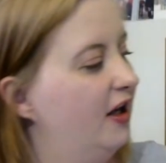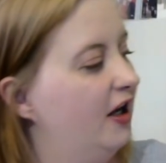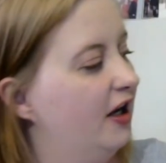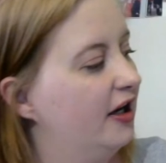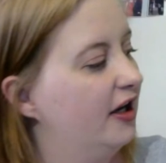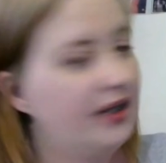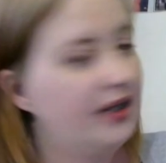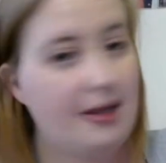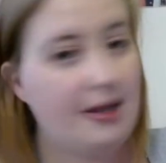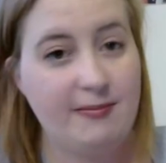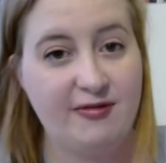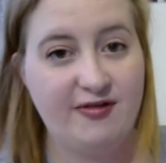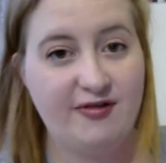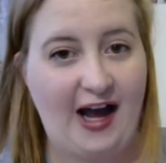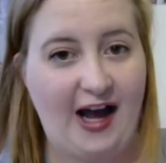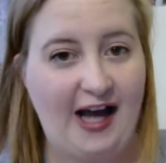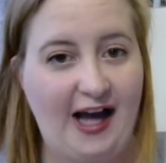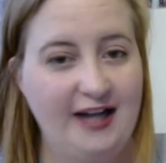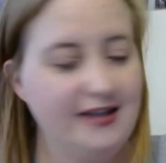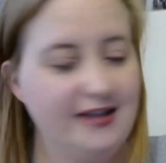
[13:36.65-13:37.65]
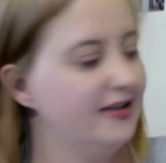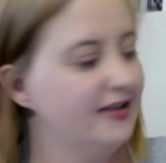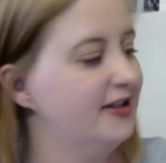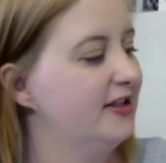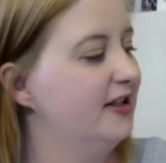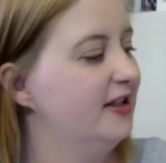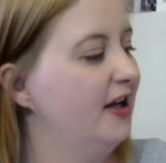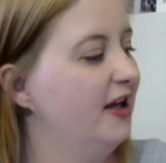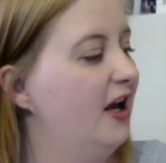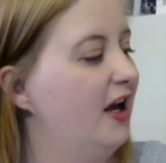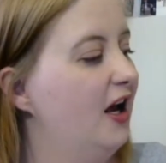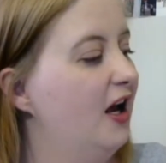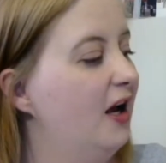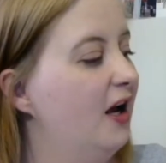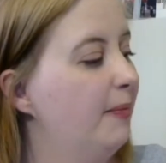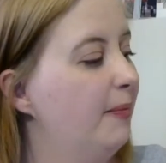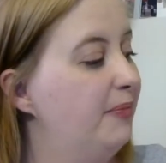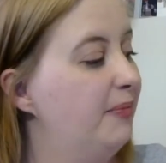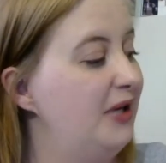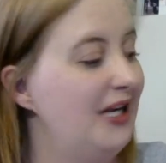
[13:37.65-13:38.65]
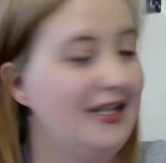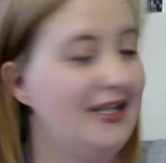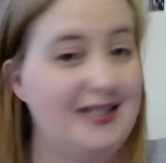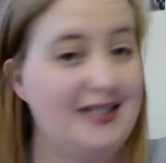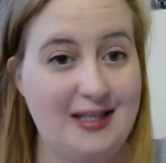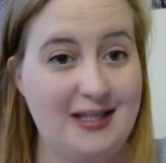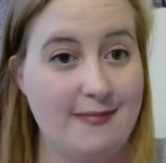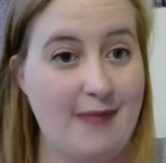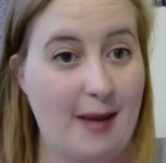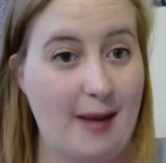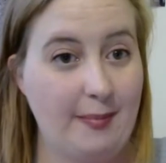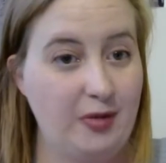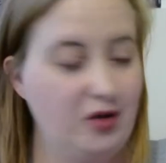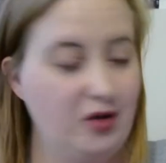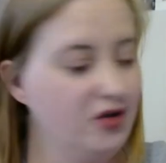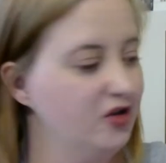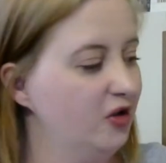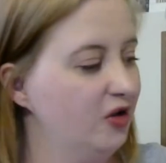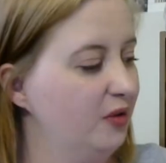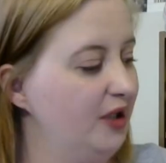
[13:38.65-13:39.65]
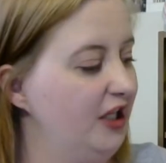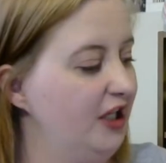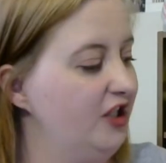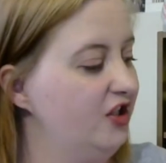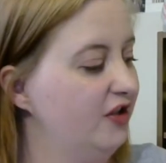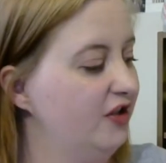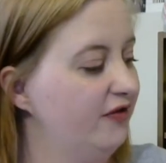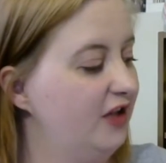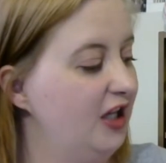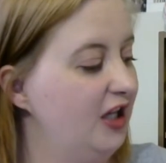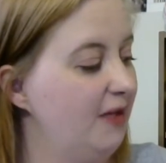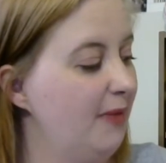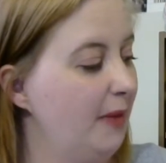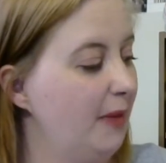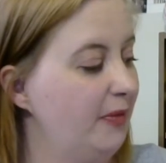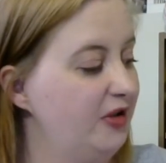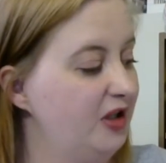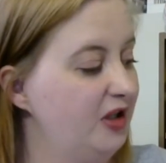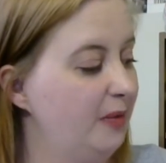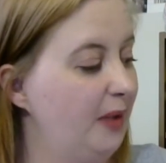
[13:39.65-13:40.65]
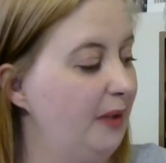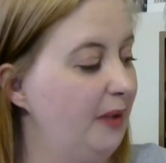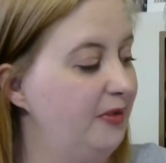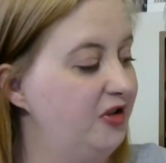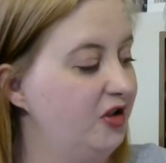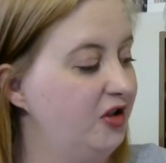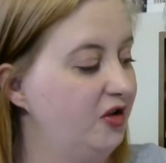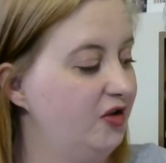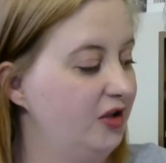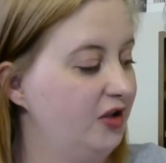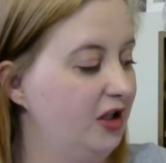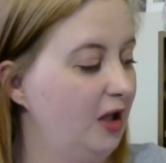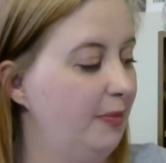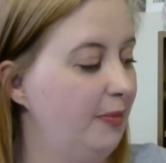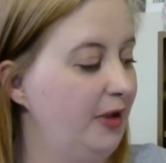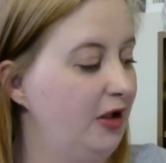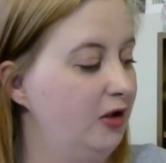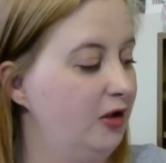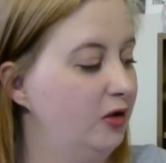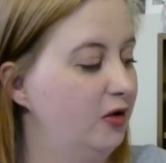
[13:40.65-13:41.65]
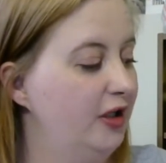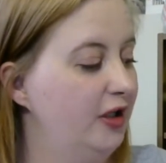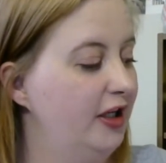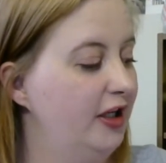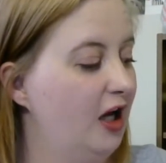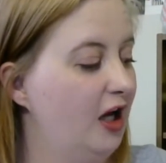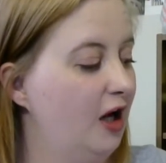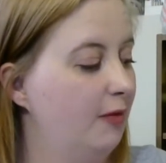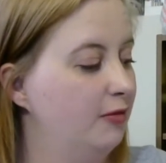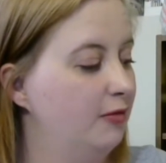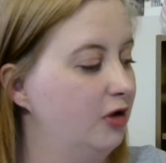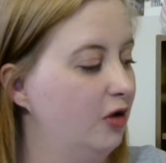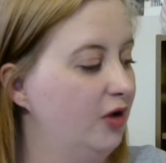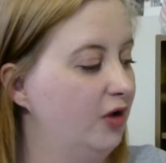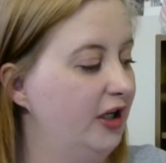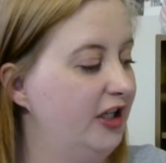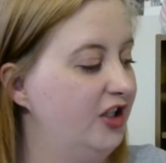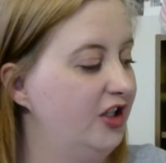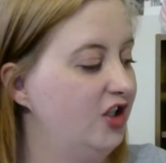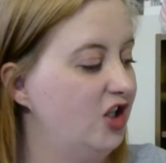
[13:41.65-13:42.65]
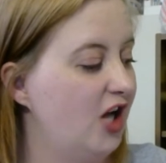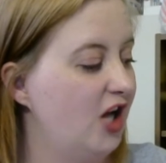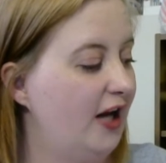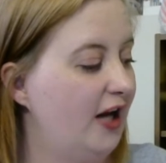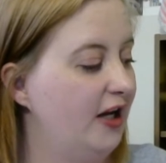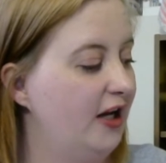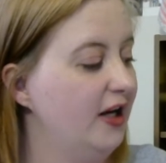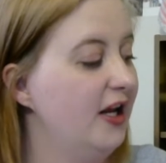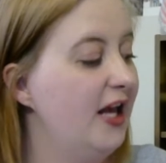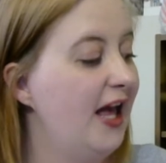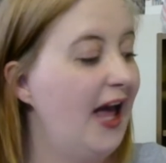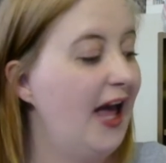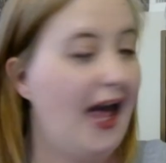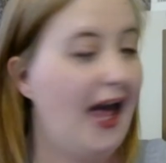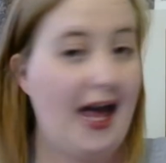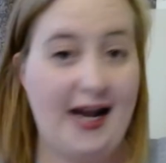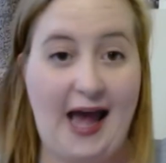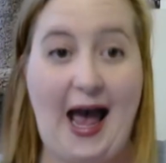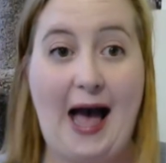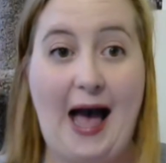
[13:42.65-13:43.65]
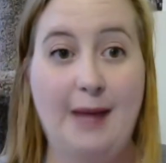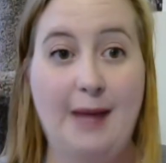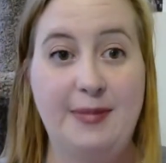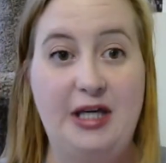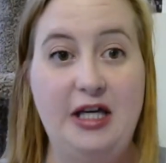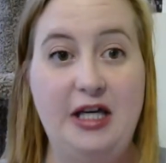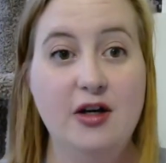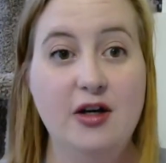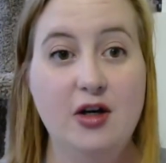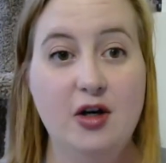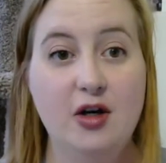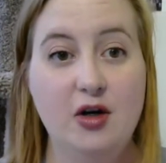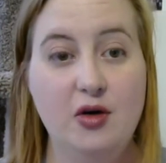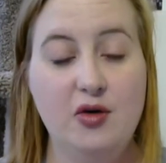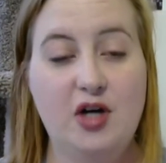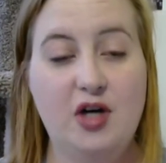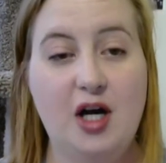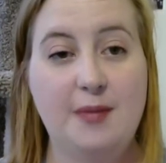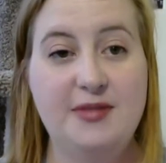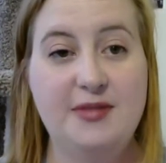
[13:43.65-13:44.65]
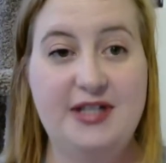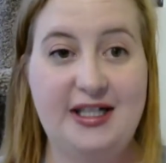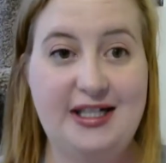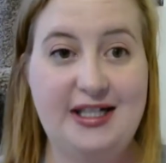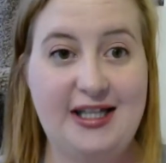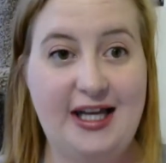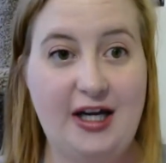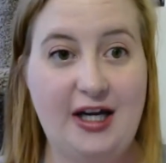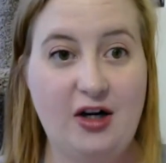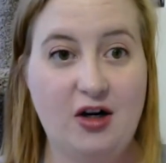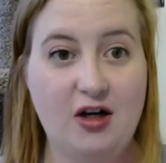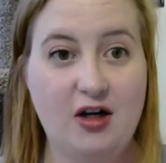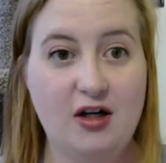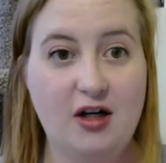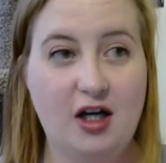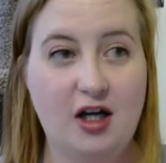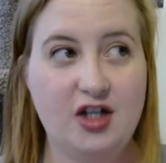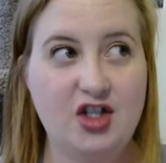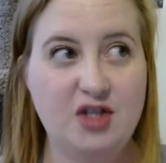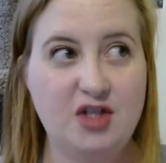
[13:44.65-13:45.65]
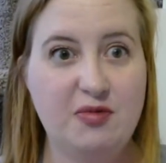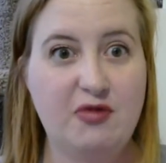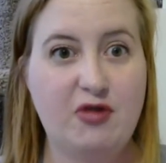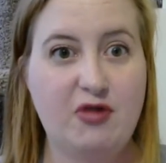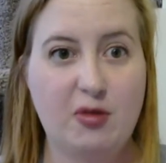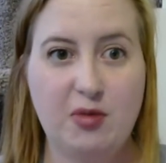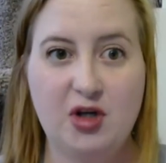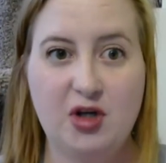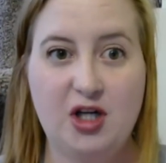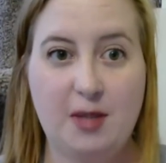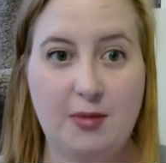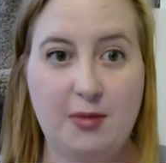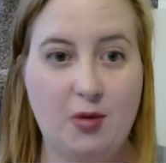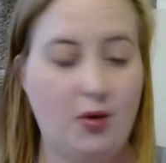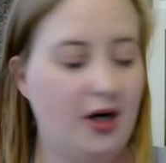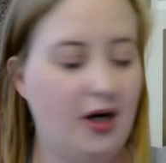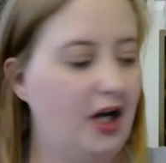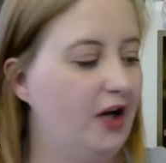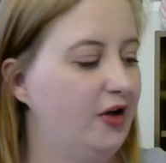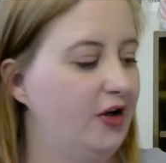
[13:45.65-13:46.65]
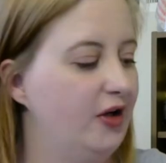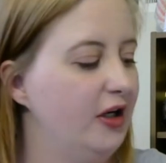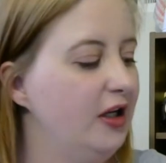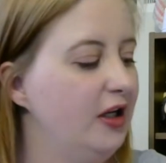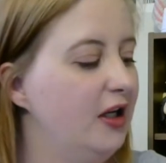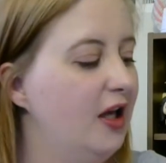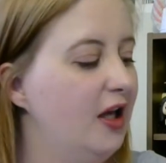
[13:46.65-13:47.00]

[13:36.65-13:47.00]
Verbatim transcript: Club facts, BSC members, so each of the members of the Babysitters Club, including um, Logan and Shannon, and Abby, who comes in later, just before book number 100,